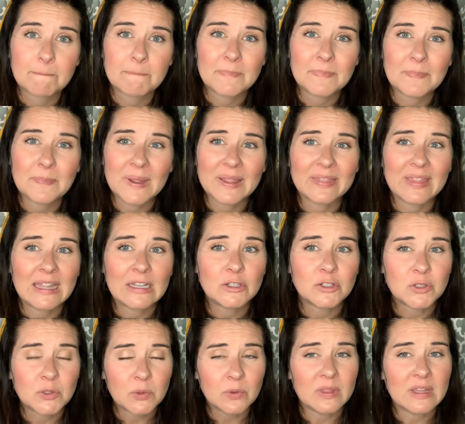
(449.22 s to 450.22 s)
but they
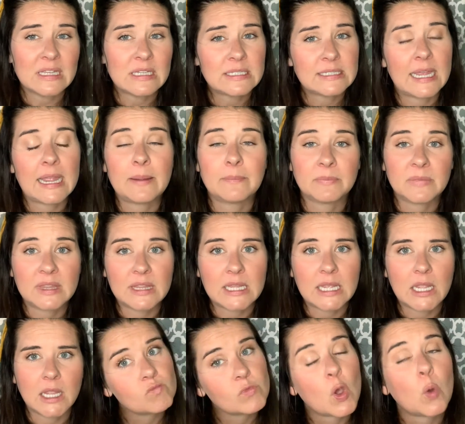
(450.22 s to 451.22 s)
do the same
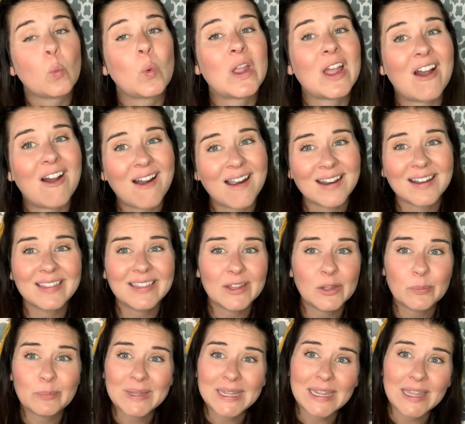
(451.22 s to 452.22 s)
thing. We are a little
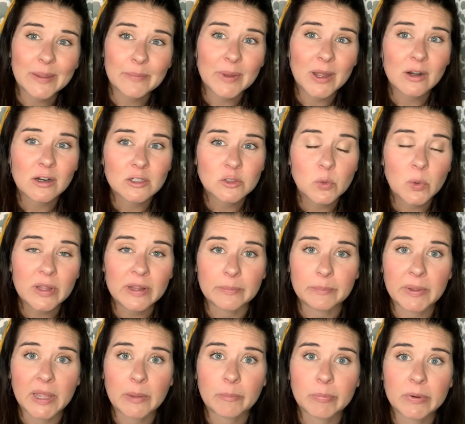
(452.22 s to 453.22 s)
picky about our toilet
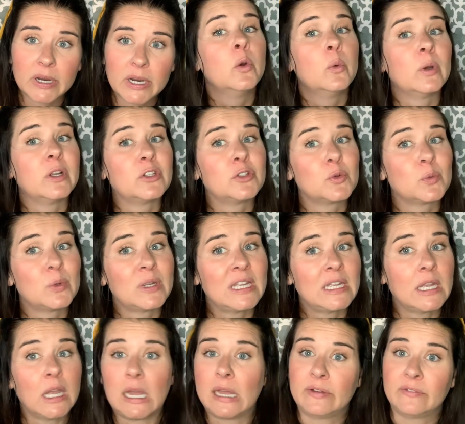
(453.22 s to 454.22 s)
paper, which we
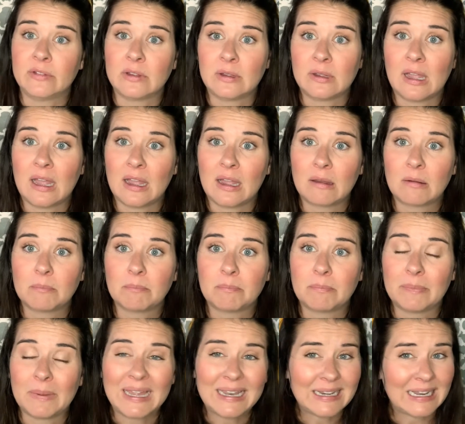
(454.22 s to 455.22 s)
haven't
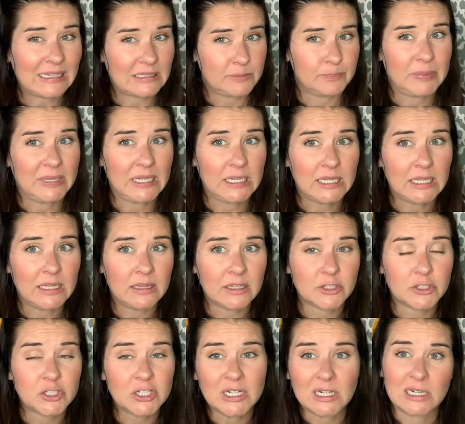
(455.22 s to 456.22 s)
been as picky
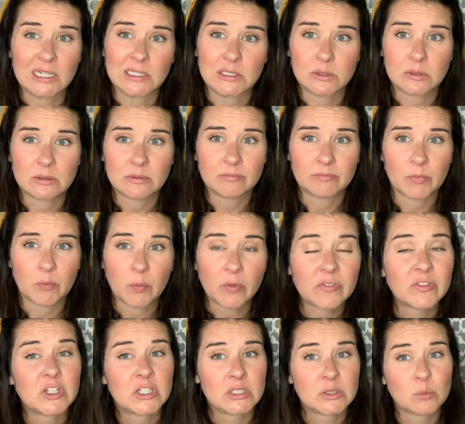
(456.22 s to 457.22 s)
this year because we've
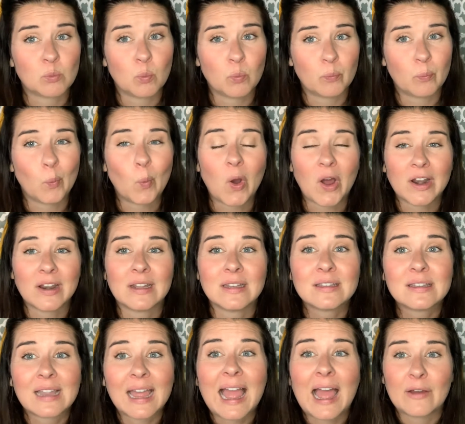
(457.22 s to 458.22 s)
just wanted
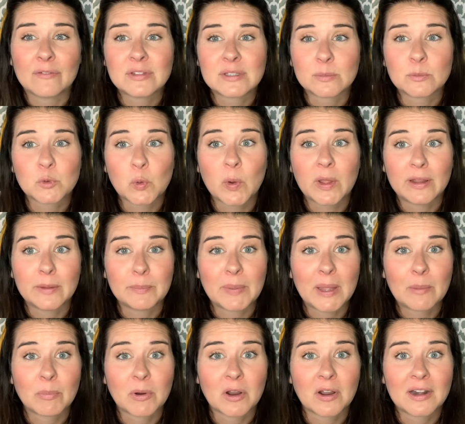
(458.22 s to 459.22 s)
to have some toilet
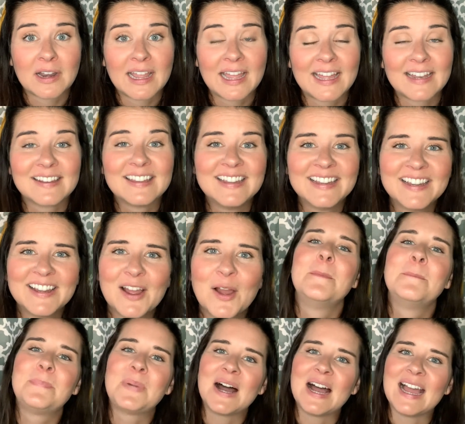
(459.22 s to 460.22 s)
paper on hand.
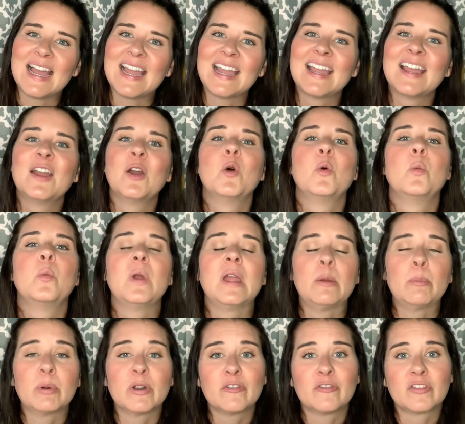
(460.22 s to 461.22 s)
But we
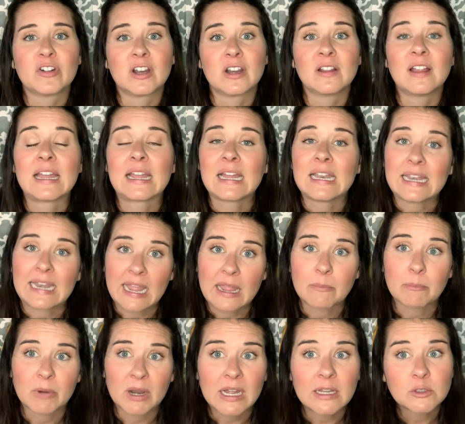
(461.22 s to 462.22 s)
prefer like a name
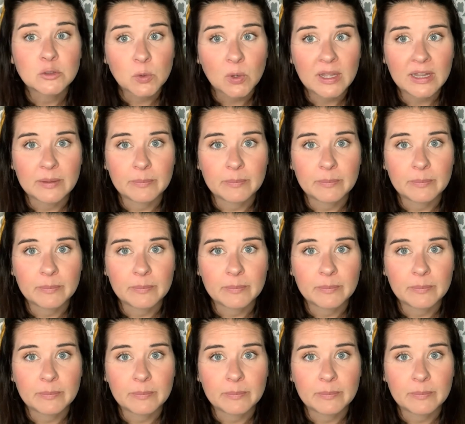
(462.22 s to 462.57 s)
brand toilet